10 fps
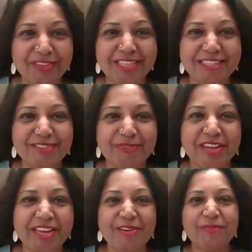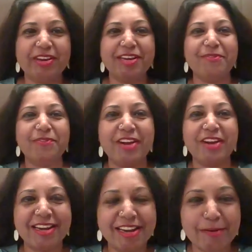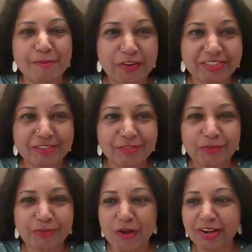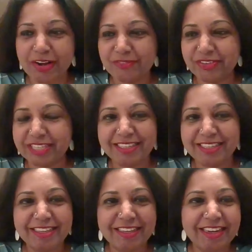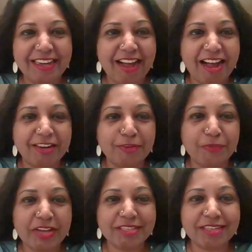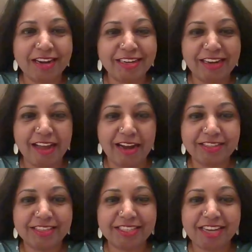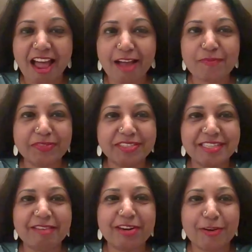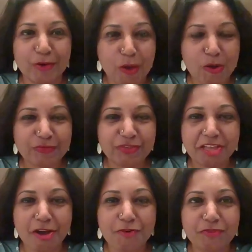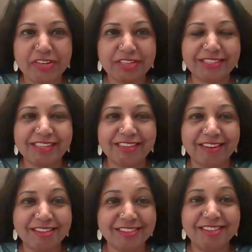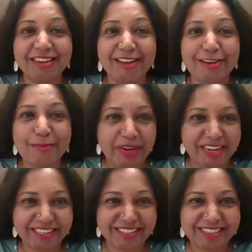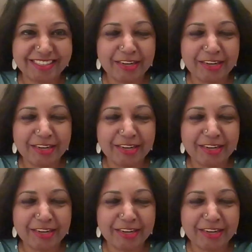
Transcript: which is very, very, very important for all of us. And we are starting at sharp 7 o'clock without wasting a single minute.